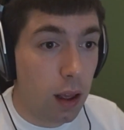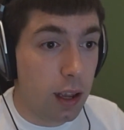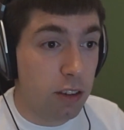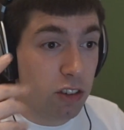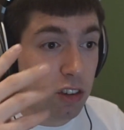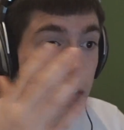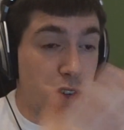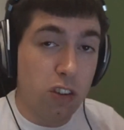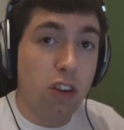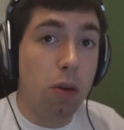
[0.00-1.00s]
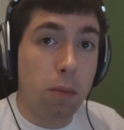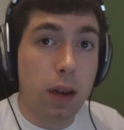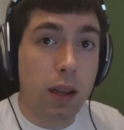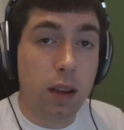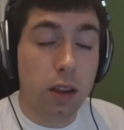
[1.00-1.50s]
it's just there are so
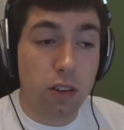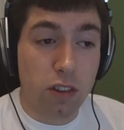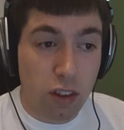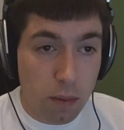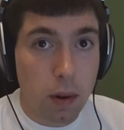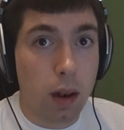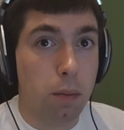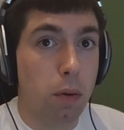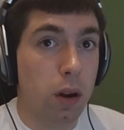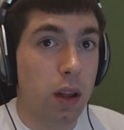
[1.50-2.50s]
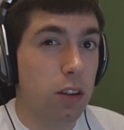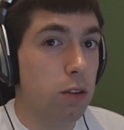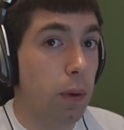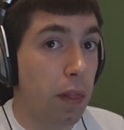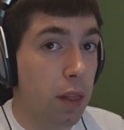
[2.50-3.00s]
many similar products,
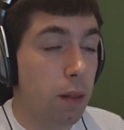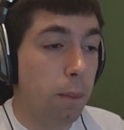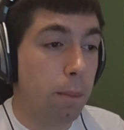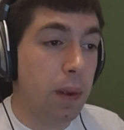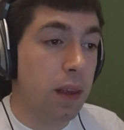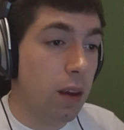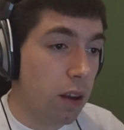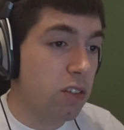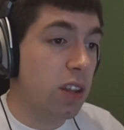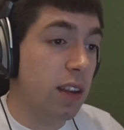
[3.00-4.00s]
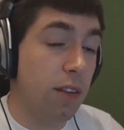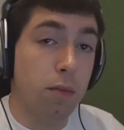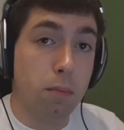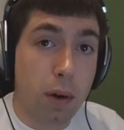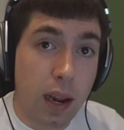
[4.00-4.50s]
but because they're
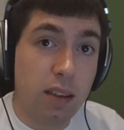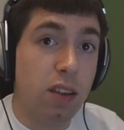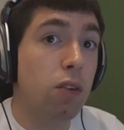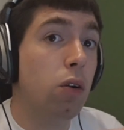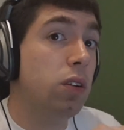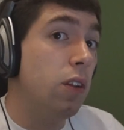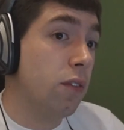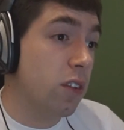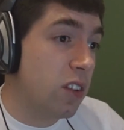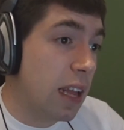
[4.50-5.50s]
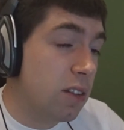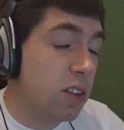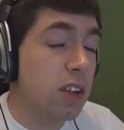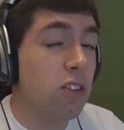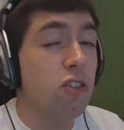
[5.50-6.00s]
different brands, they've got different sound
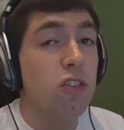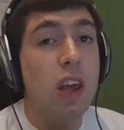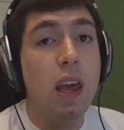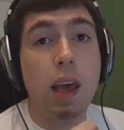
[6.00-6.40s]
signatures,